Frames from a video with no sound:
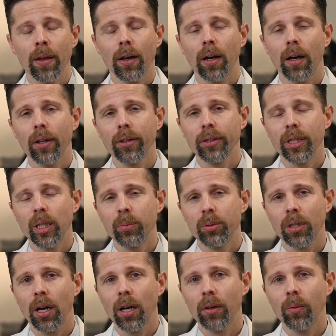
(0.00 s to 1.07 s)
Uh, other
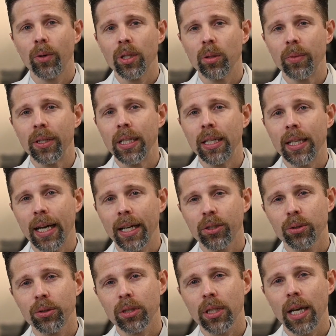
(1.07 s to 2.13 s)
tips are when you begin
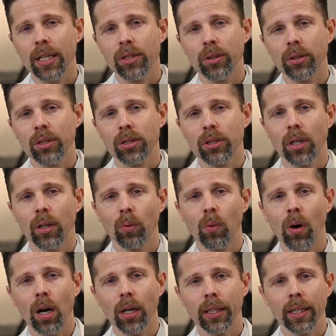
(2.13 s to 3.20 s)
exercise, you can start
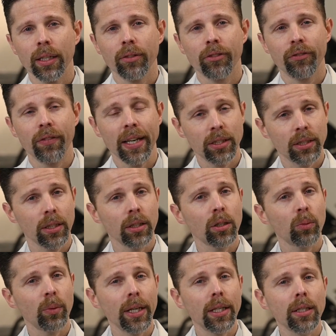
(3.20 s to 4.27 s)
walking facing
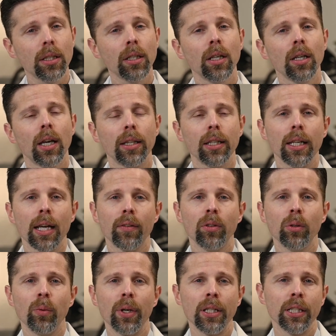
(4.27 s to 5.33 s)
the wind and then have
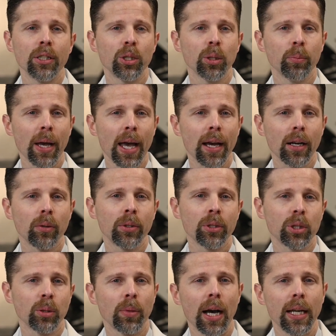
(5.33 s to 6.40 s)
the wind at your back
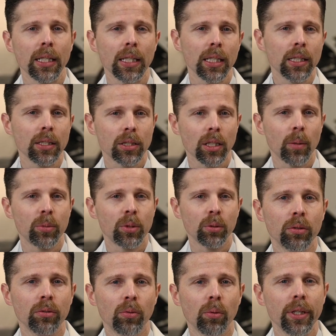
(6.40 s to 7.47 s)
once your body heats up
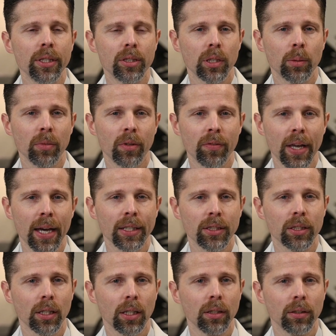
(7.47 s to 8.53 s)
avoid some of
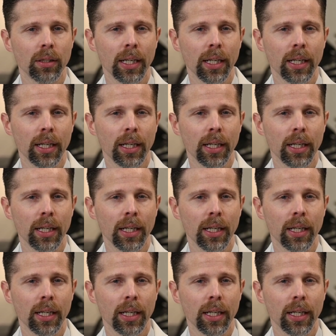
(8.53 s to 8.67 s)
that, uh,